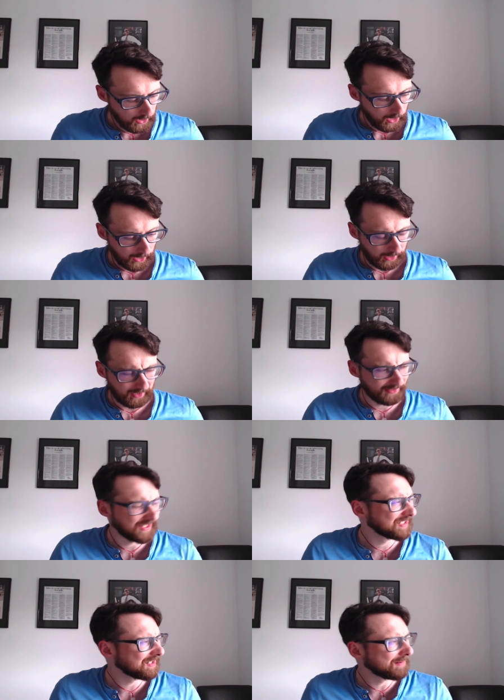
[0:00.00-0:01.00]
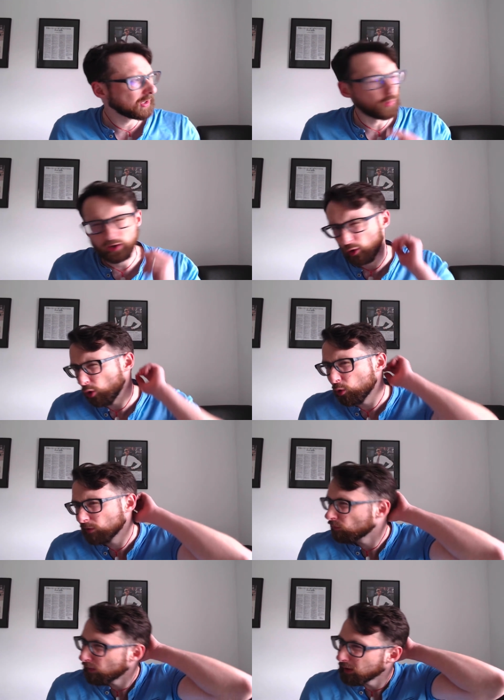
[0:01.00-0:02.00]
Uh, there's something called an
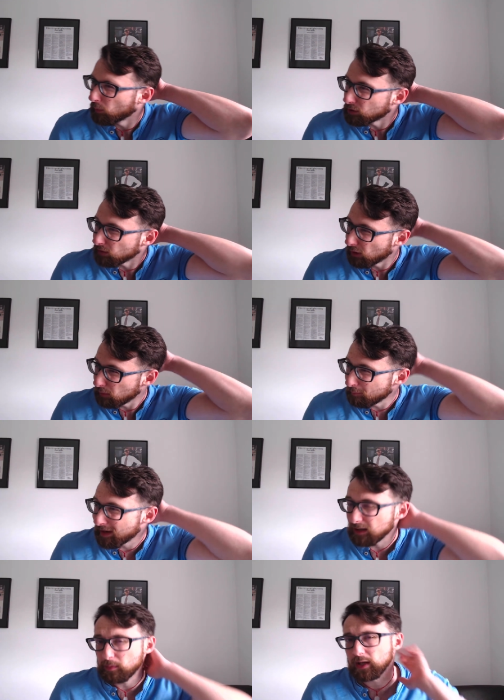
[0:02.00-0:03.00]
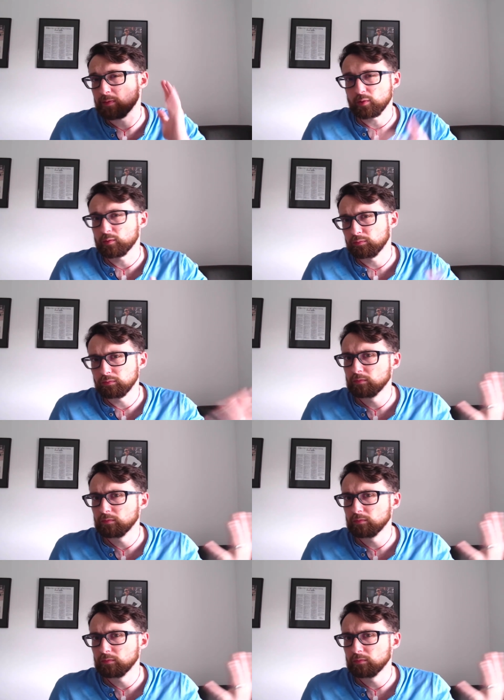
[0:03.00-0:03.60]
Oura ring, which I've heard many people